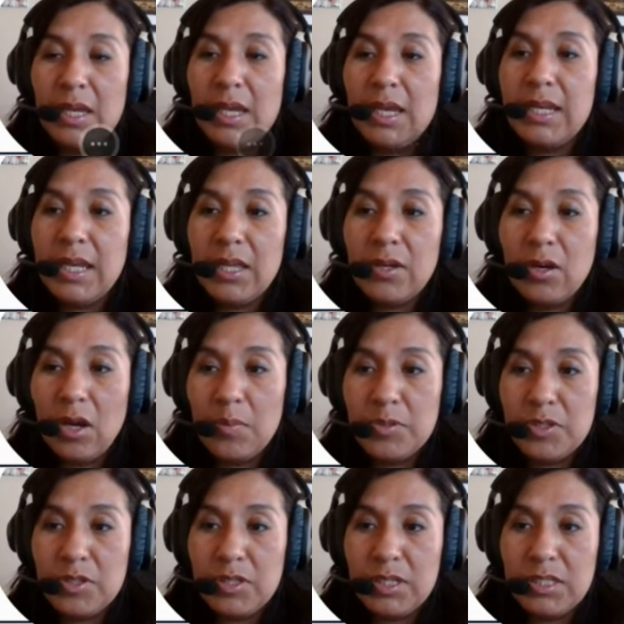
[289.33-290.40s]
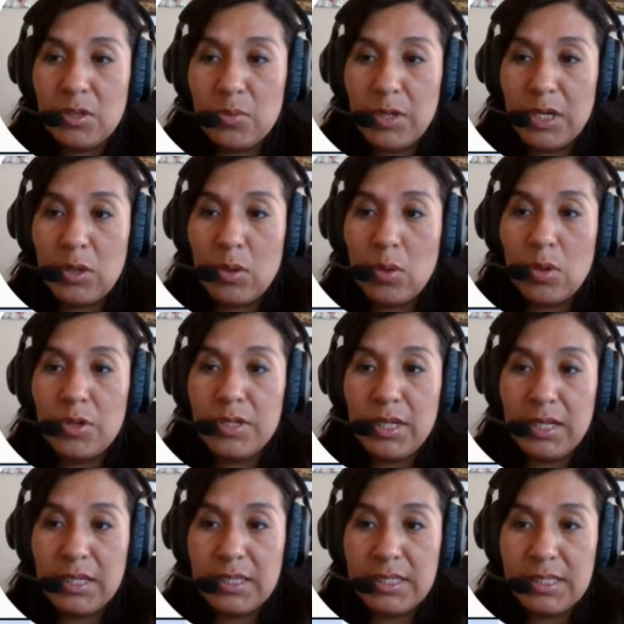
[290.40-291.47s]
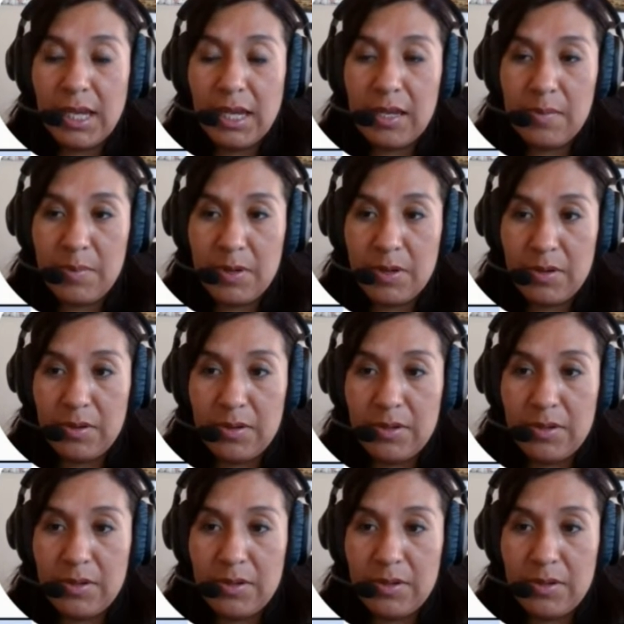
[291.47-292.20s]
Another option is recording timer.